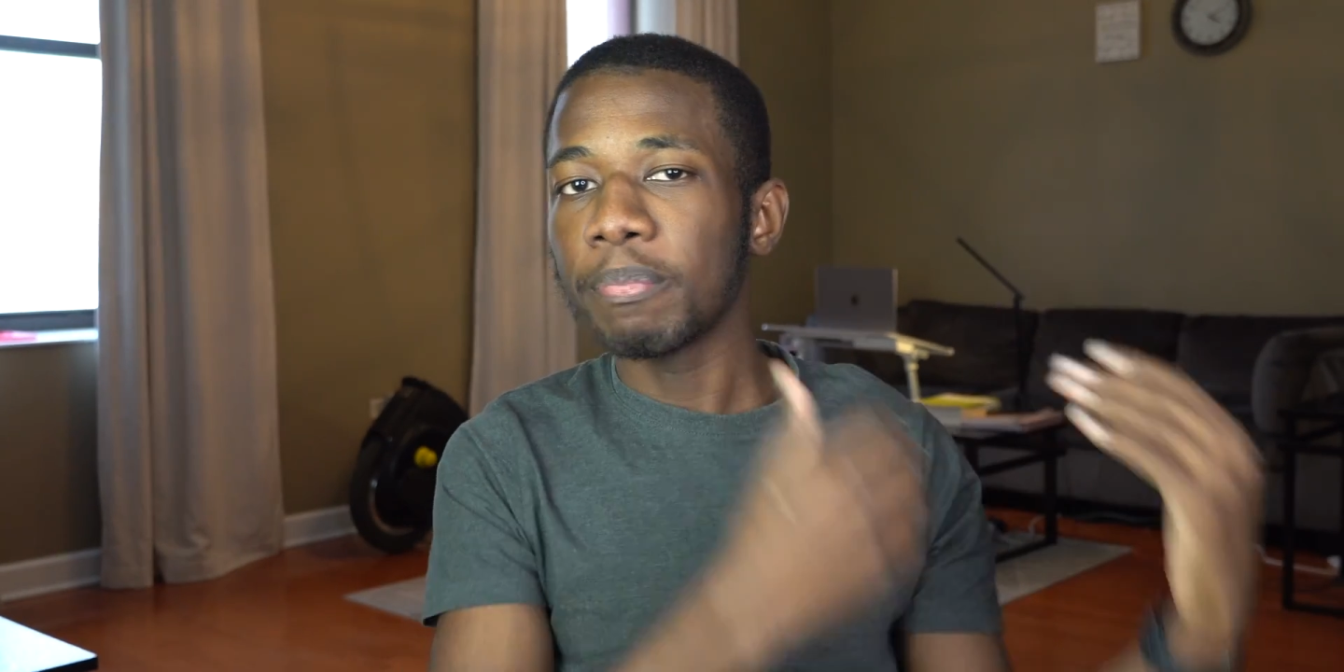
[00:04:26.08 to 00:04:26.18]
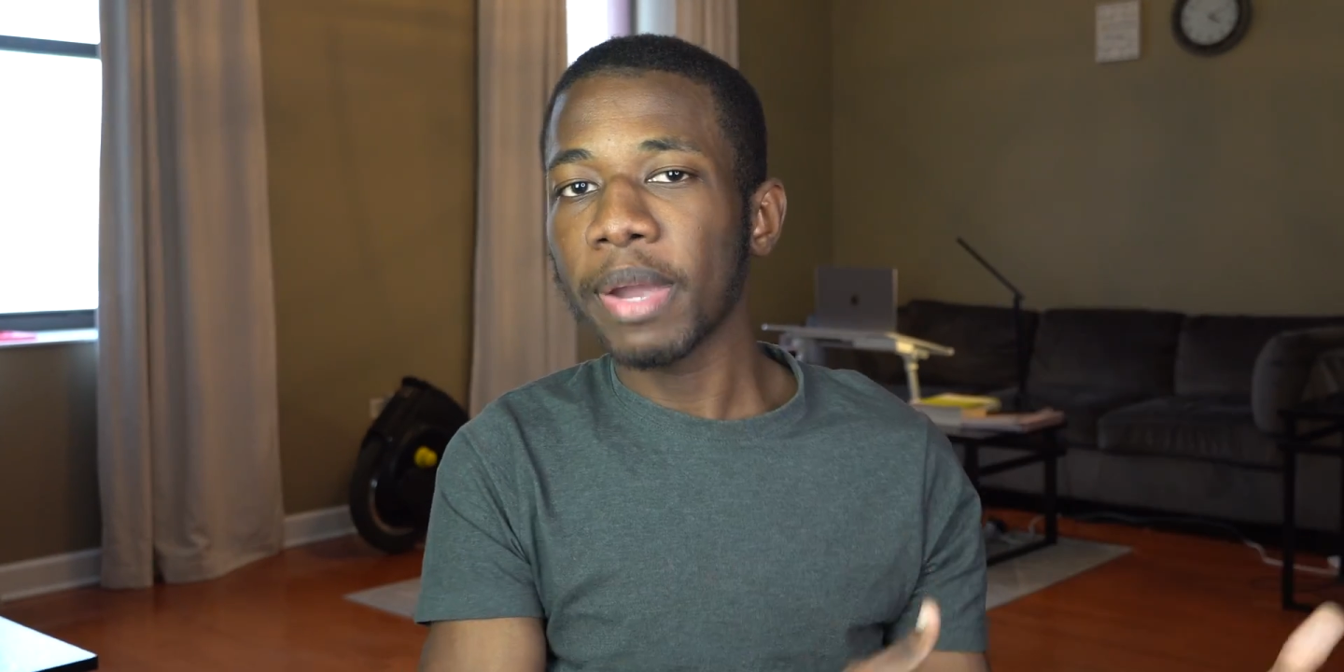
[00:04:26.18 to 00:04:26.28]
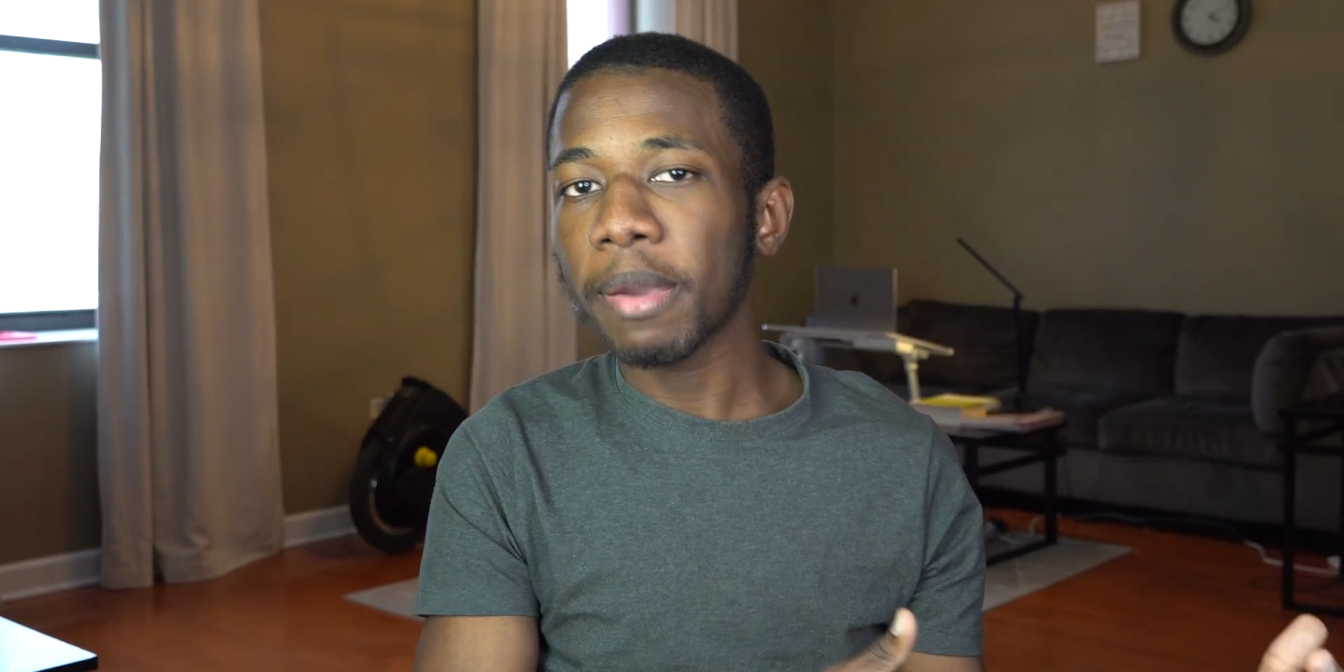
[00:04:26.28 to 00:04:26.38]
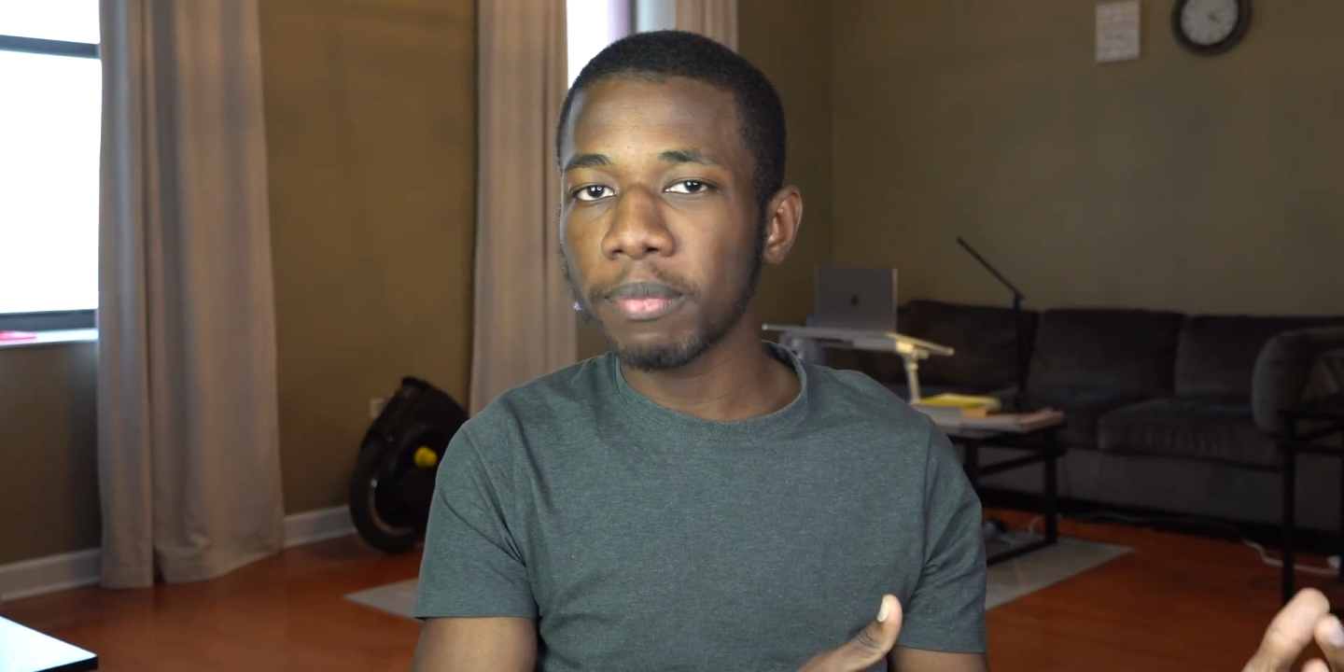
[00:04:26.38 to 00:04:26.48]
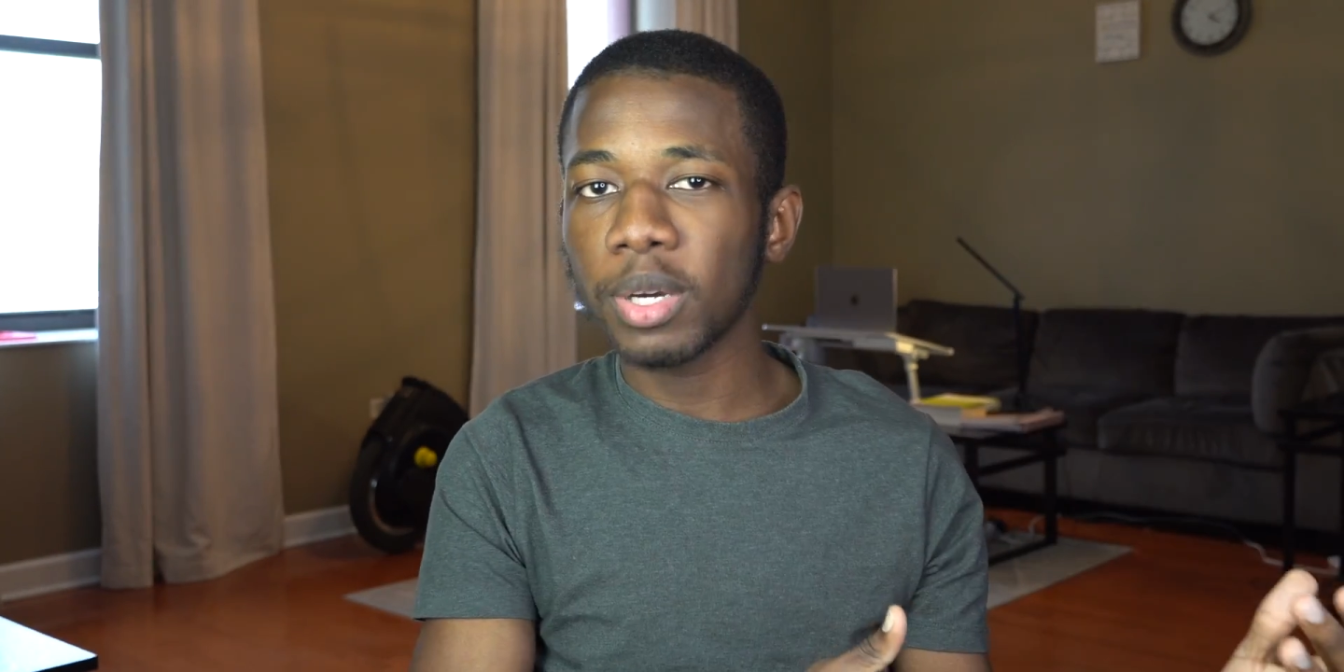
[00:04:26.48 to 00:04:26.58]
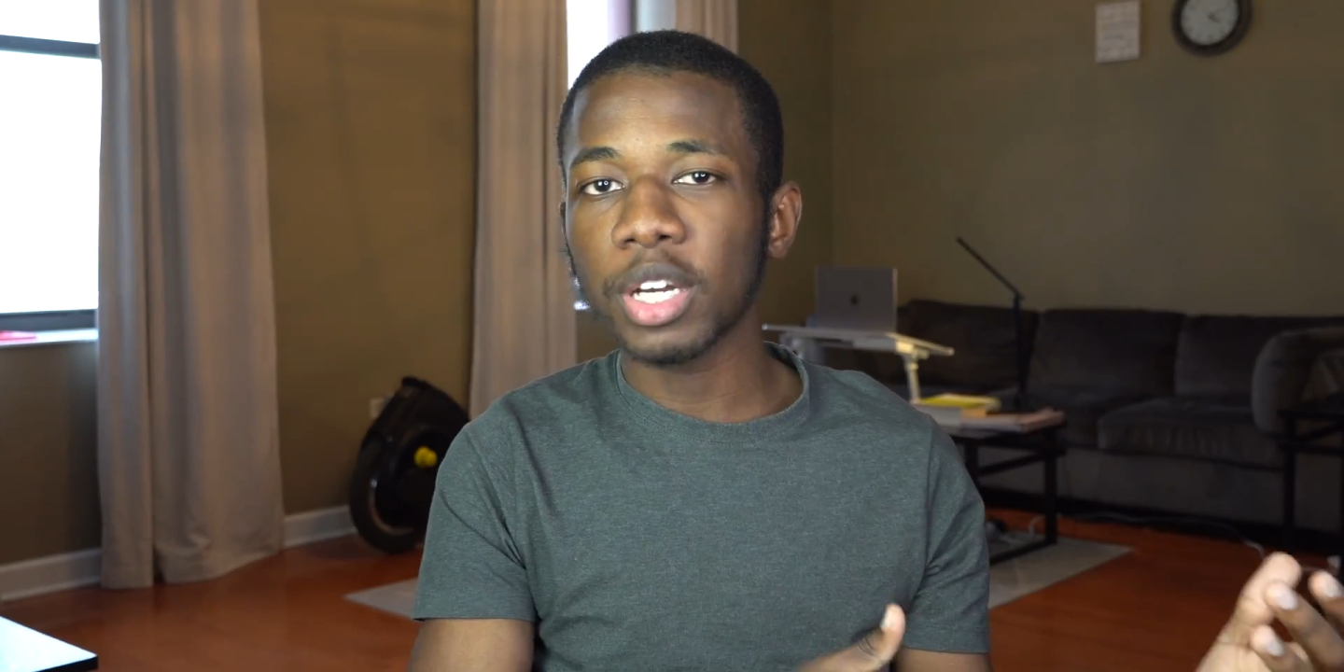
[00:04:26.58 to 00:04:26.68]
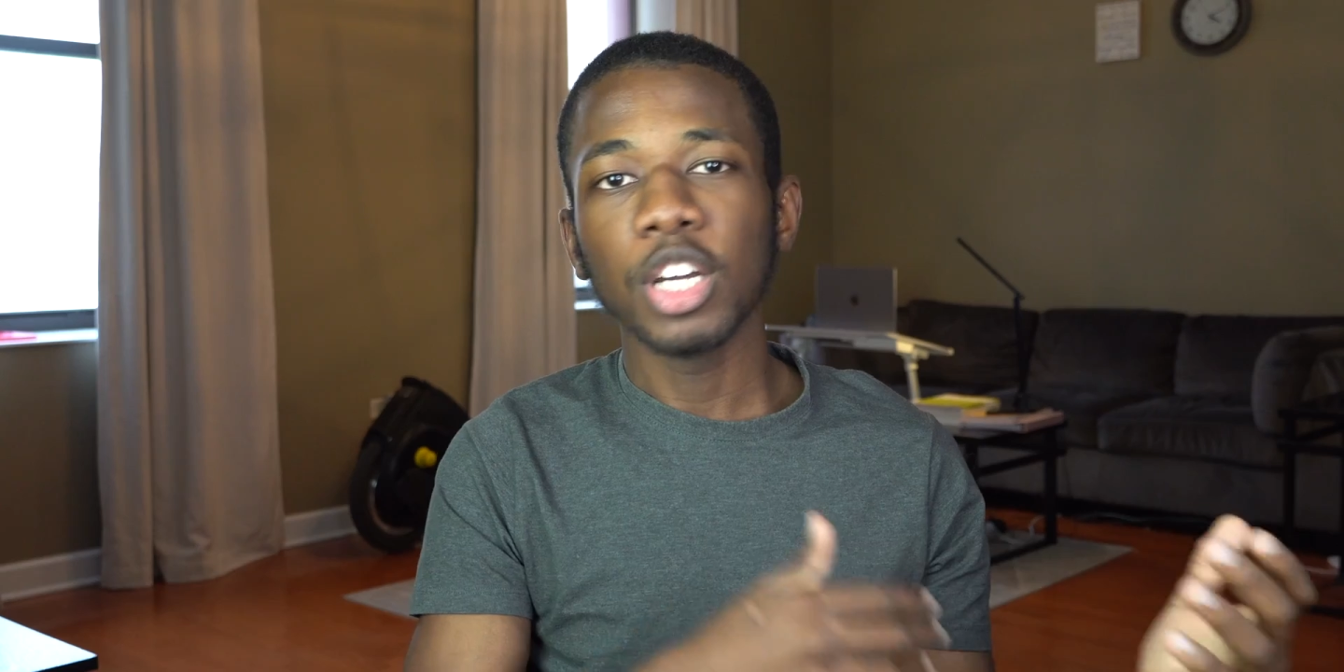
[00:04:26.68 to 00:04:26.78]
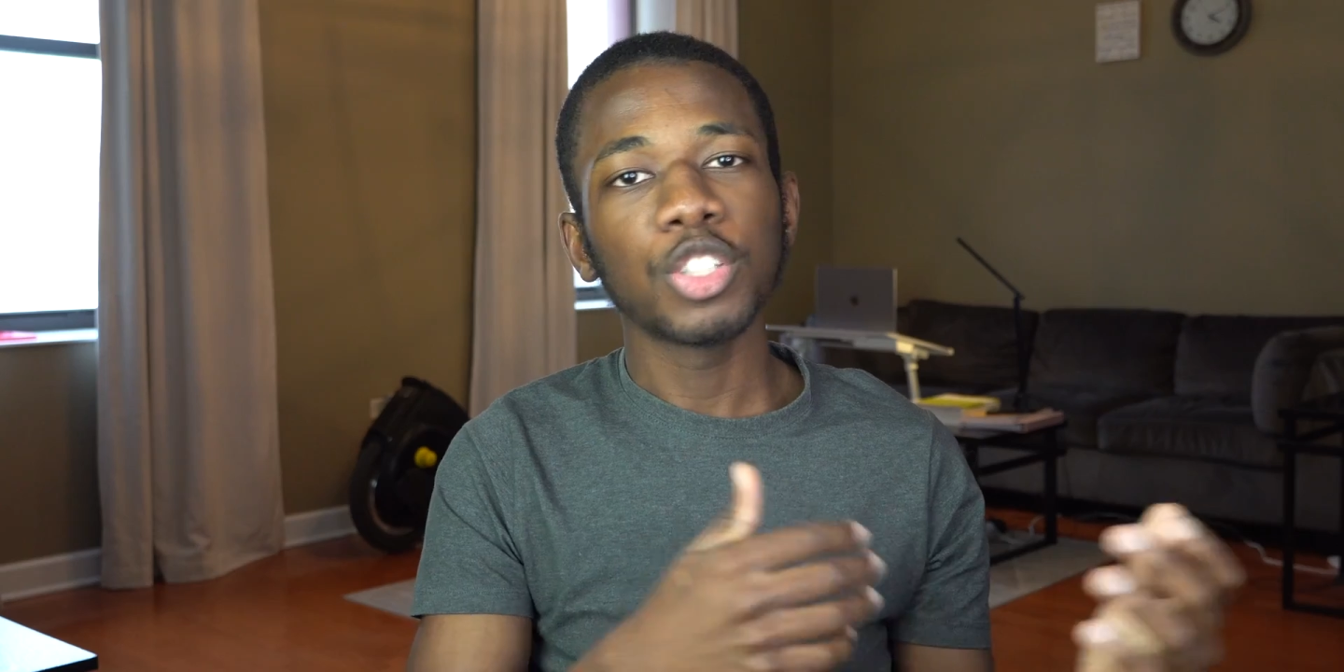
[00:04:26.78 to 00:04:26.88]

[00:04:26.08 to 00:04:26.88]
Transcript: MacBook